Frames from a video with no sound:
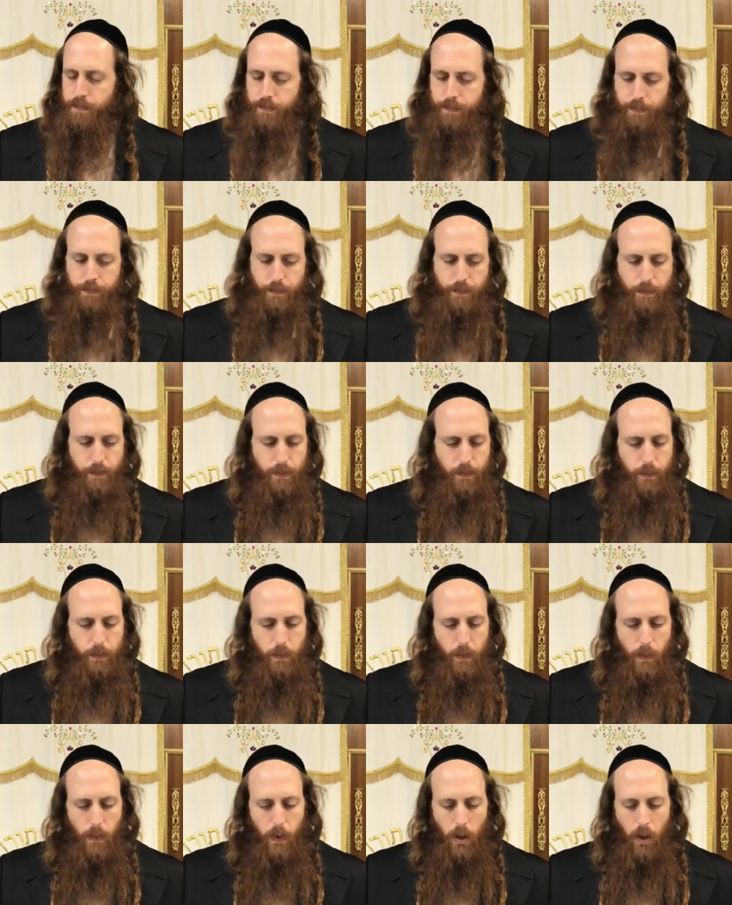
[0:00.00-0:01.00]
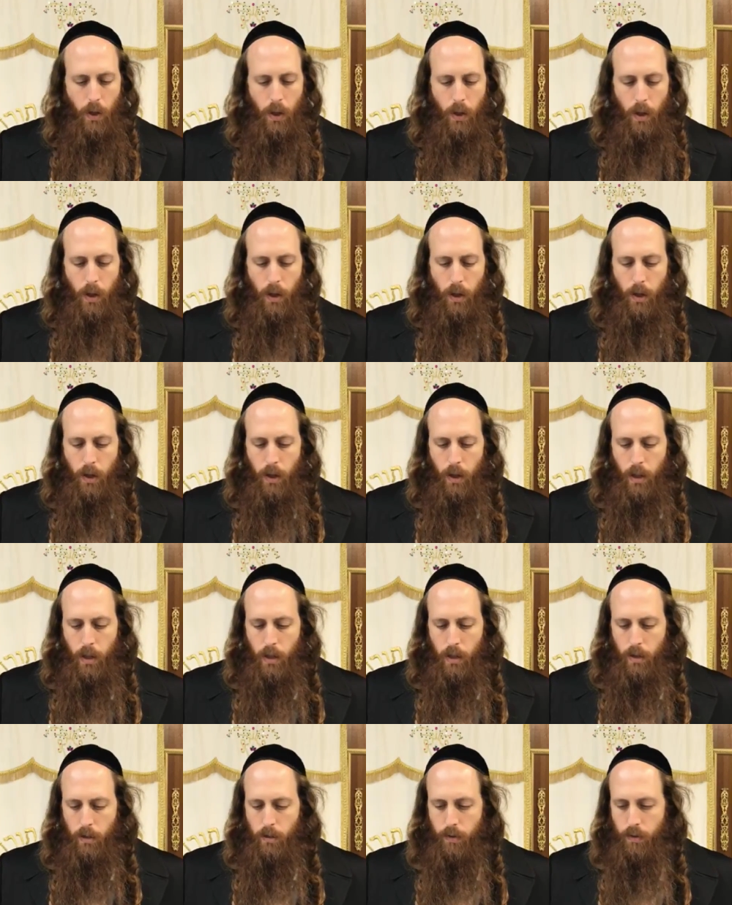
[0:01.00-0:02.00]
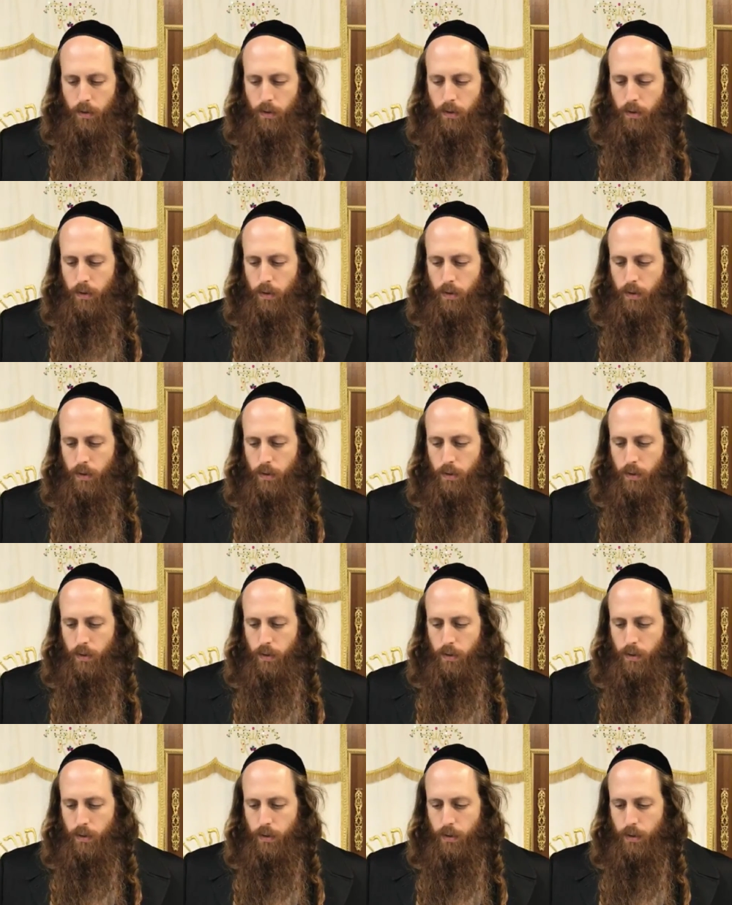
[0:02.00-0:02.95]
(no one is talking)